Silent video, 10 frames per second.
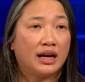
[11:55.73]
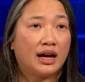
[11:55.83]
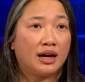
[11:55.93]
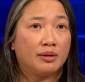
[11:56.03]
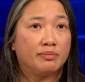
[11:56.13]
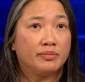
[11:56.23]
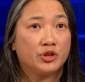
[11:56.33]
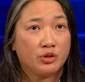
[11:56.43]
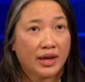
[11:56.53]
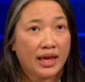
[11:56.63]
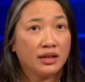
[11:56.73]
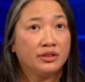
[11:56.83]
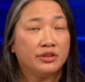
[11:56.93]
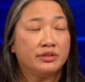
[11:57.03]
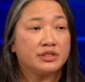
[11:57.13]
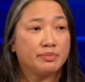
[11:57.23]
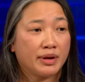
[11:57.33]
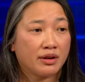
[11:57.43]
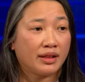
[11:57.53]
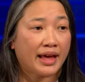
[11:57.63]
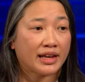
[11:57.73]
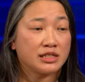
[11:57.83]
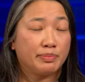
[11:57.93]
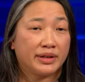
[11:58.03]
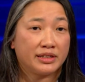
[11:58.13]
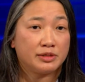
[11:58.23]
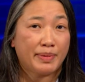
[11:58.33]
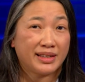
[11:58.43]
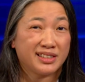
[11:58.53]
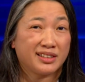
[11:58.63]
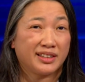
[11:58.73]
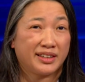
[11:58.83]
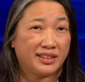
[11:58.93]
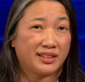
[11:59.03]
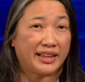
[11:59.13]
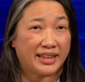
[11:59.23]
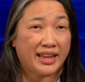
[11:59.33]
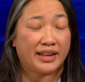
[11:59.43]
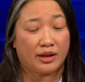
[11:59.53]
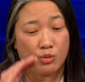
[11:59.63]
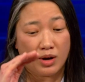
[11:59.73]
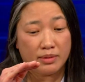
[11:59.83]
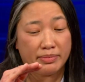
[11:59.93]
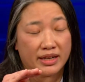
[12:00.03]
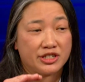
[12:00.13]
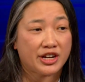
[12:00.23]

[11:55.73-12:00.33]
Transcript: Um, you can use Miralax, but it's basically like getting one big